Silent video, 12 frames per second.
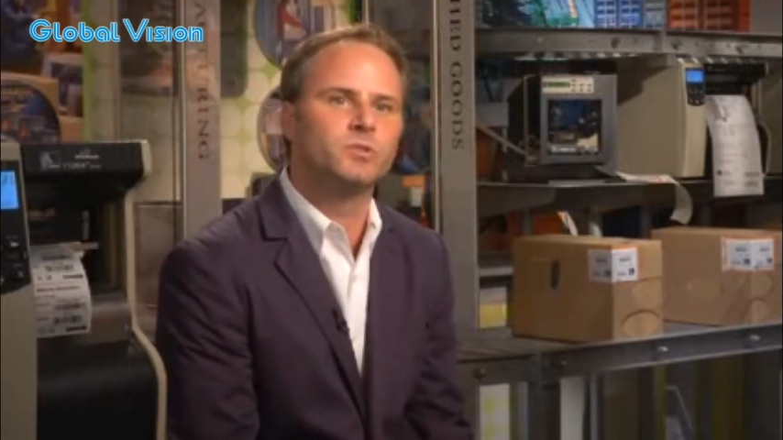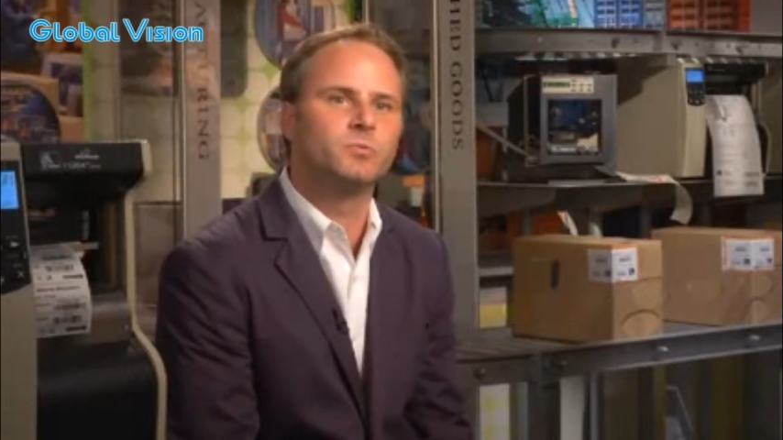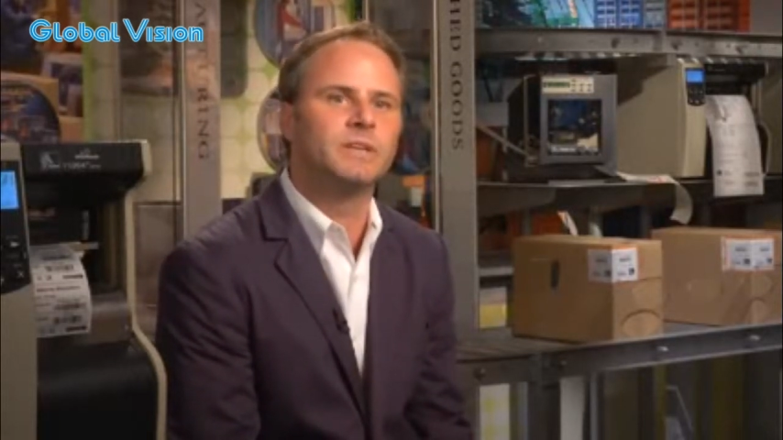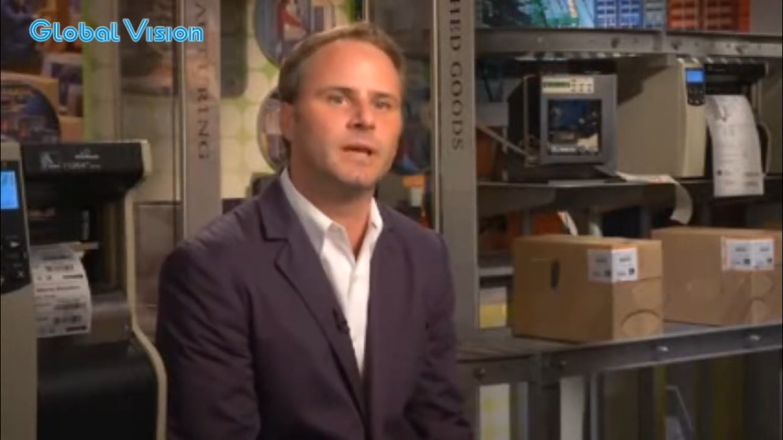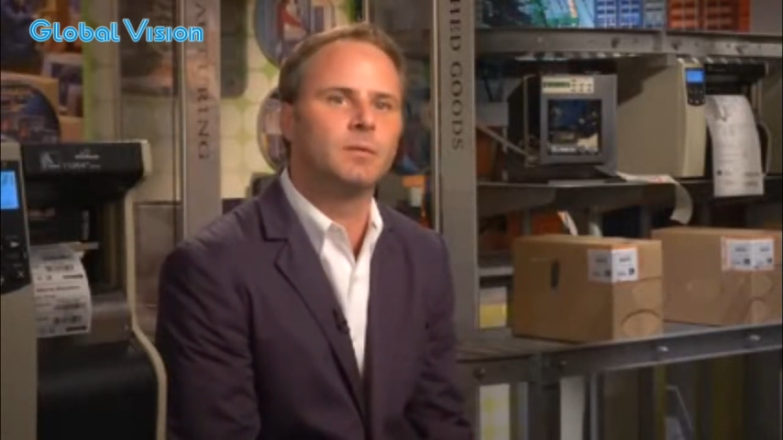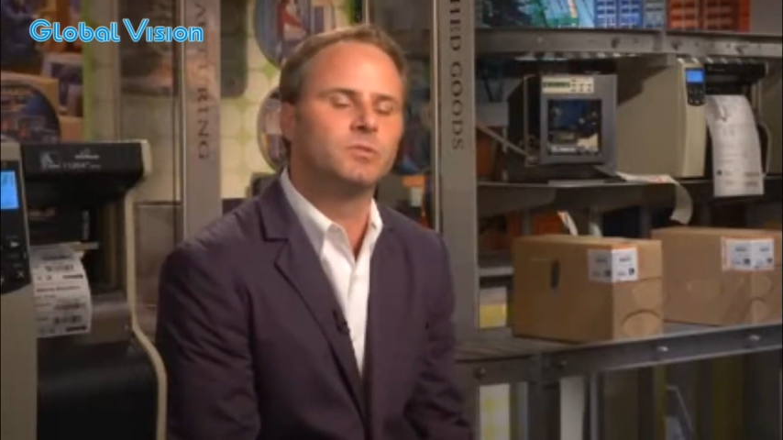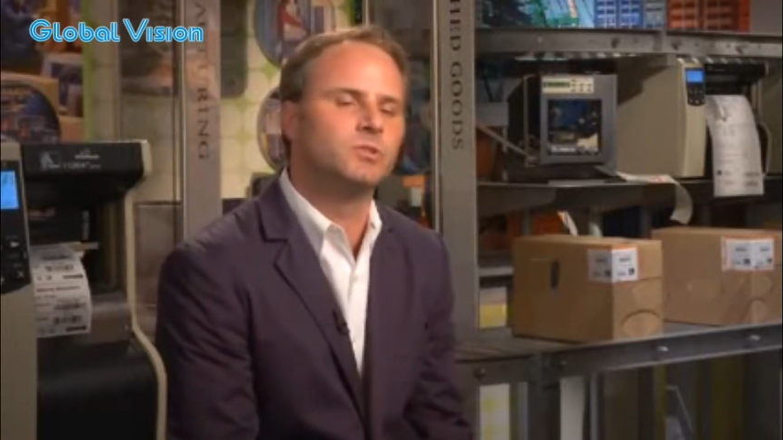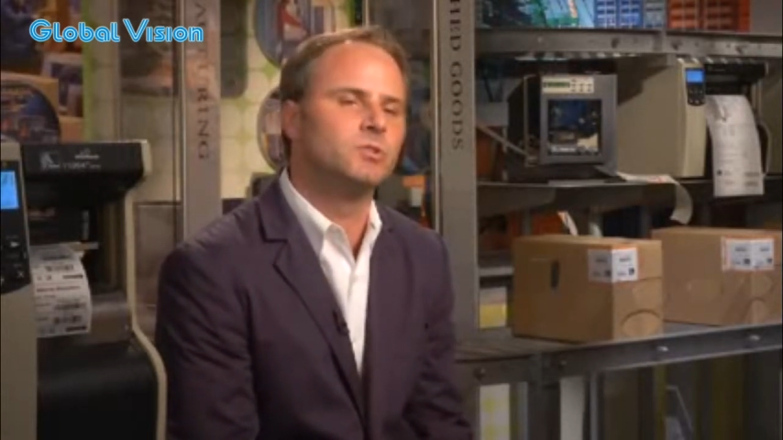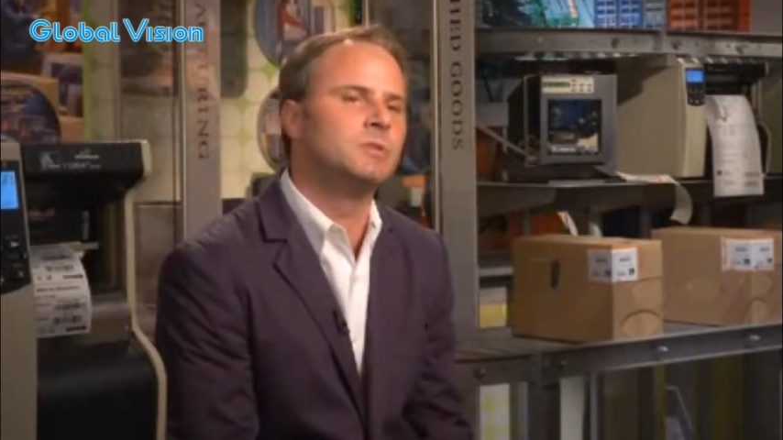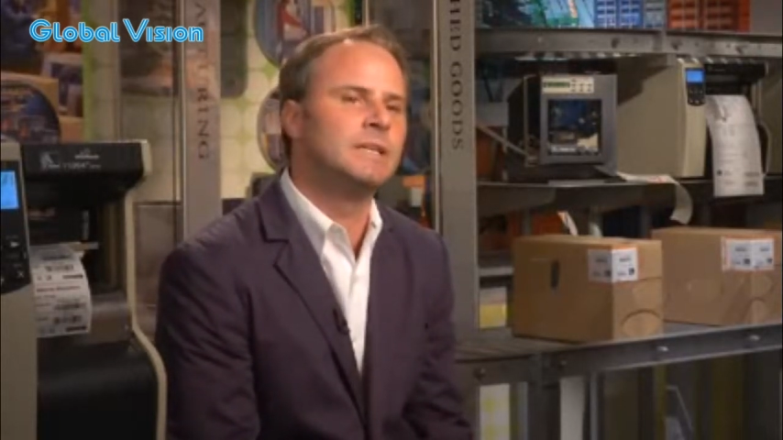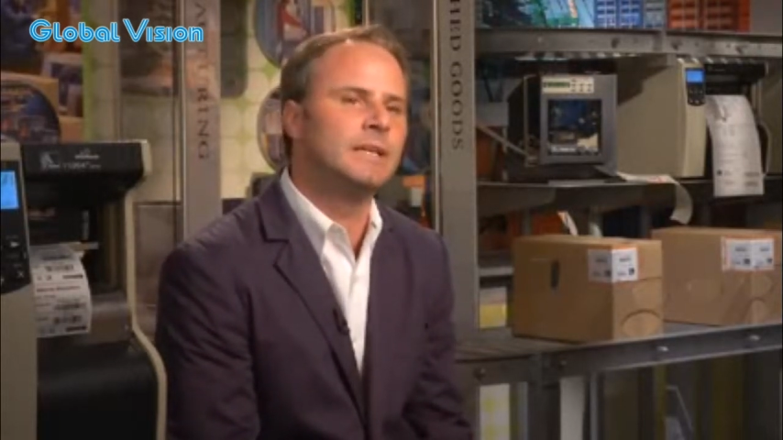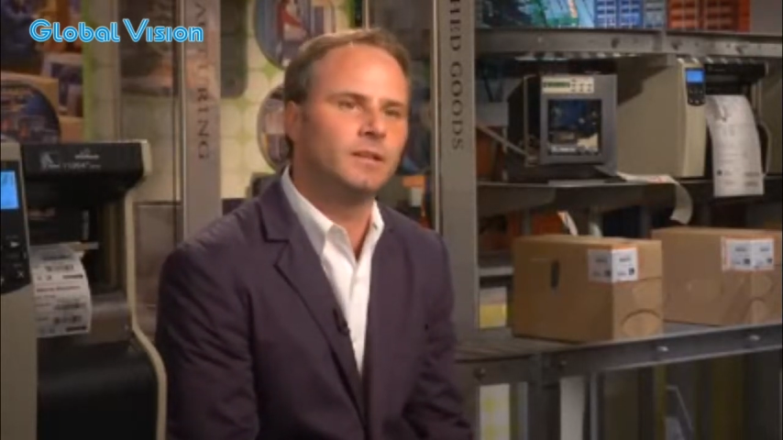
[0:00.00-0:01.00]
to be able to
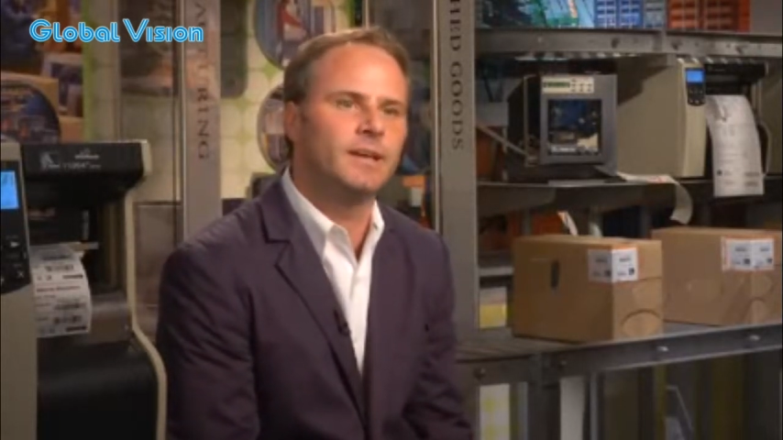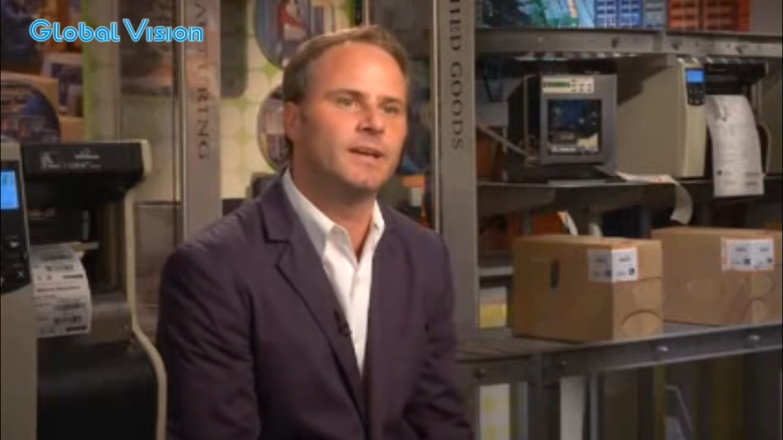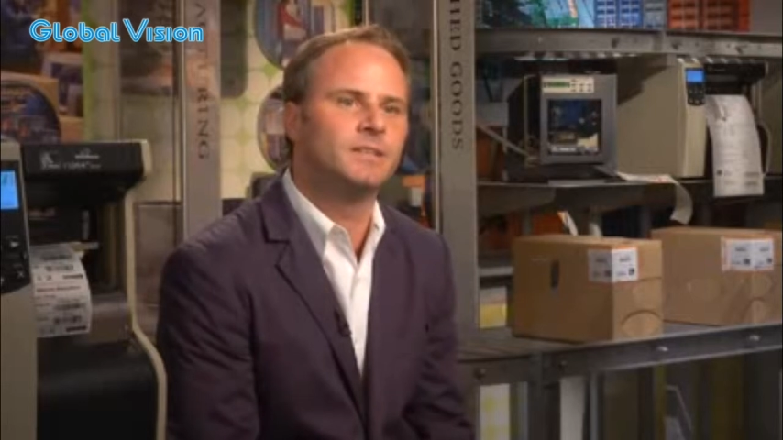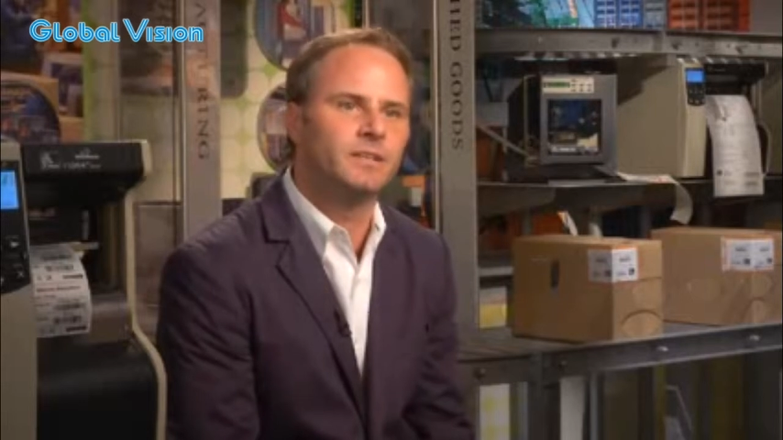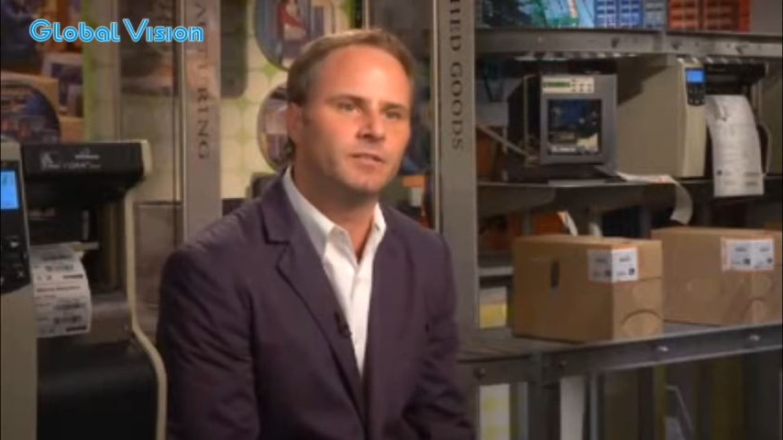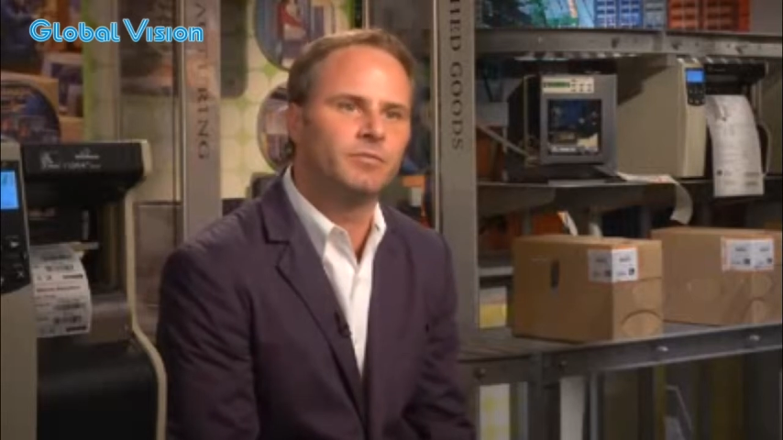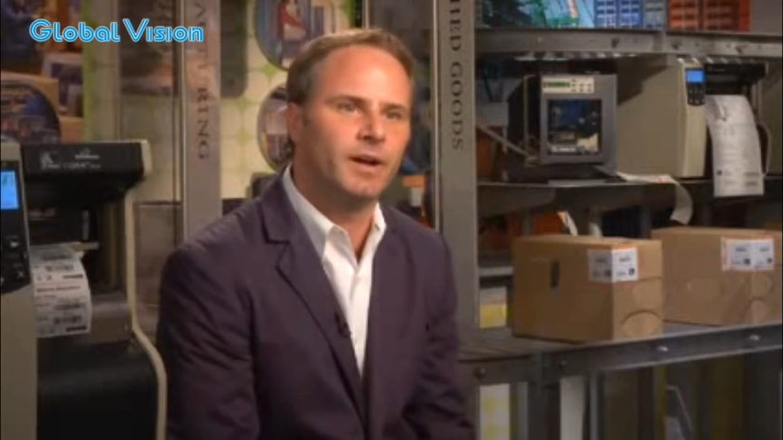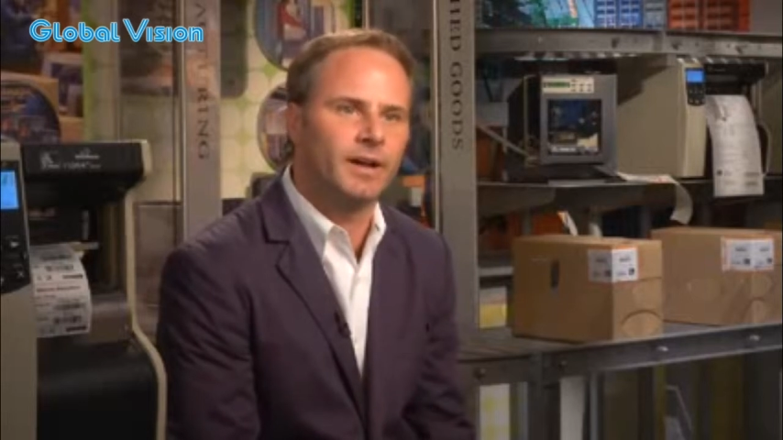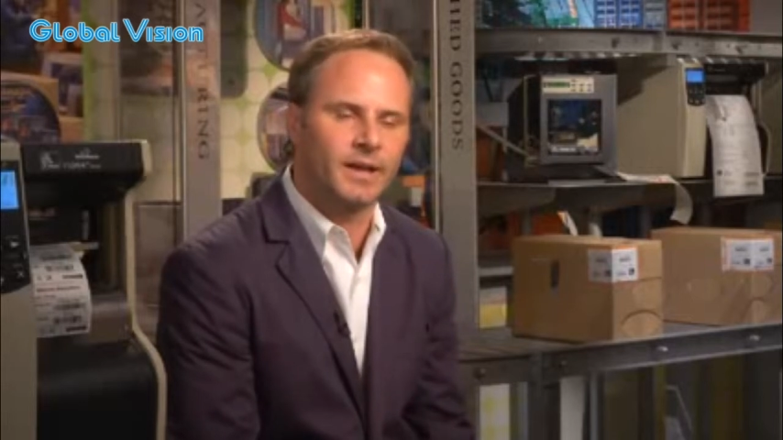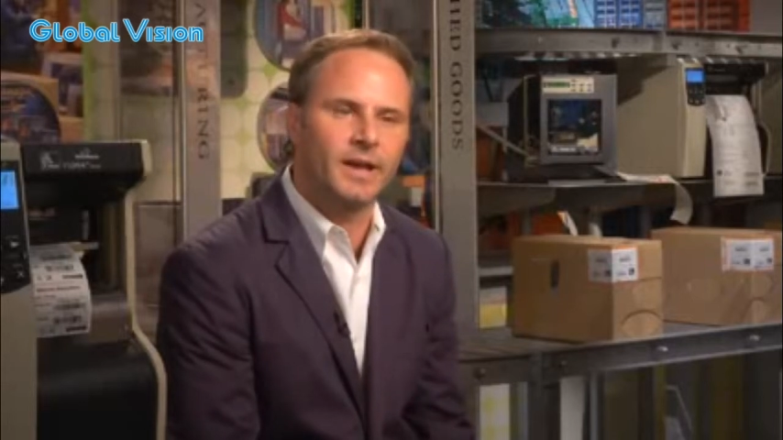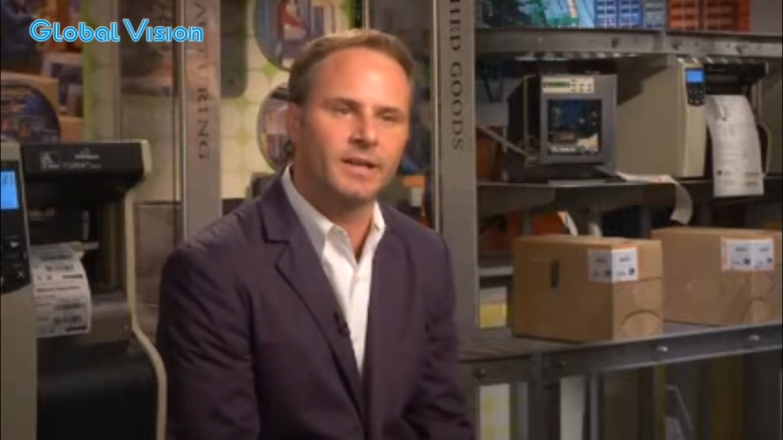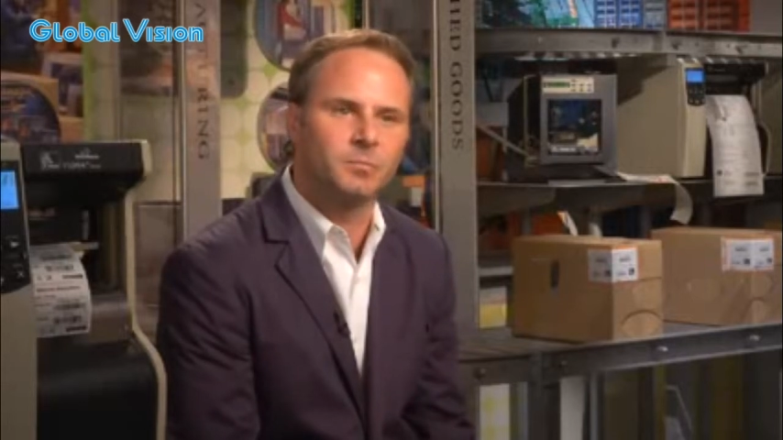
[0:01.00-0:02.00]
uniquely identify
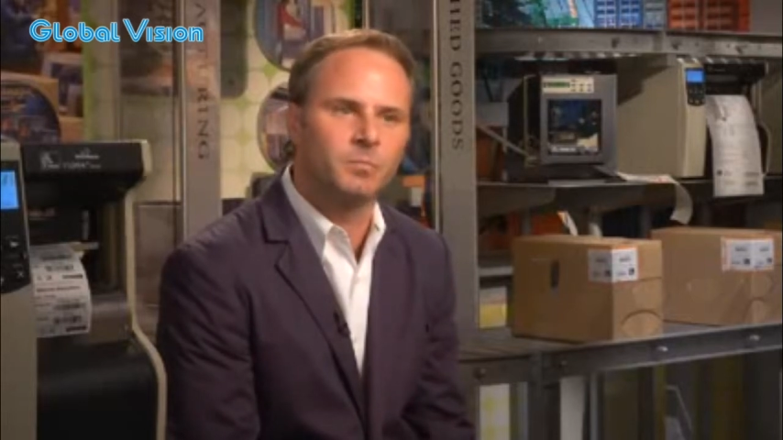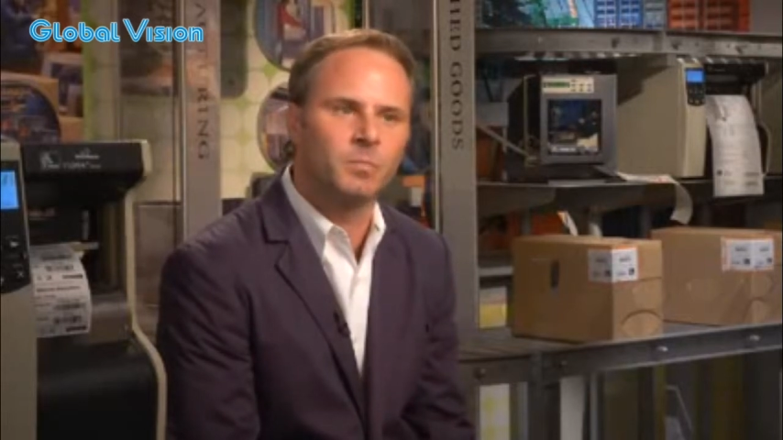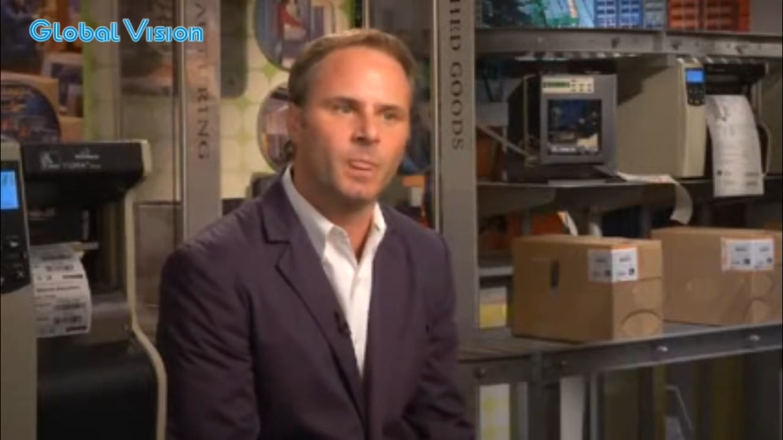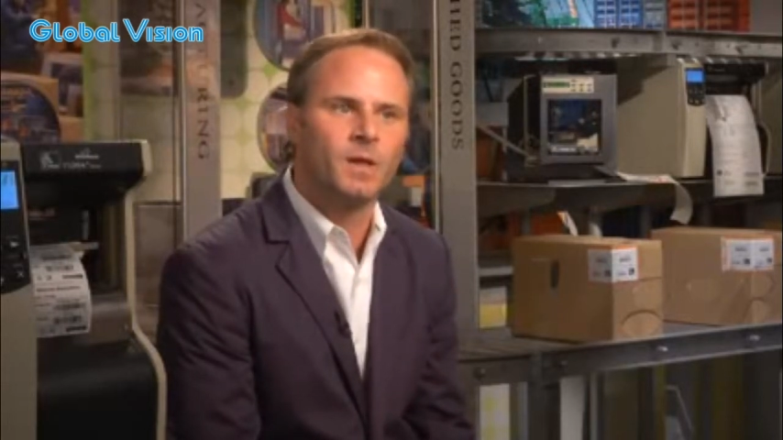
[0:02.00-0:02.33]
an item,